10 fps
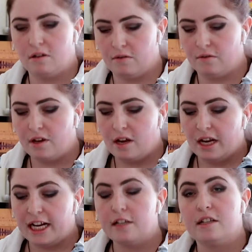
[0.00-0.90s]
of
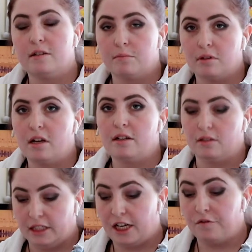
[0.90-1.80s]
Indian blood
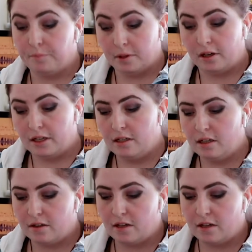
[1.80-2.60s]
or native blood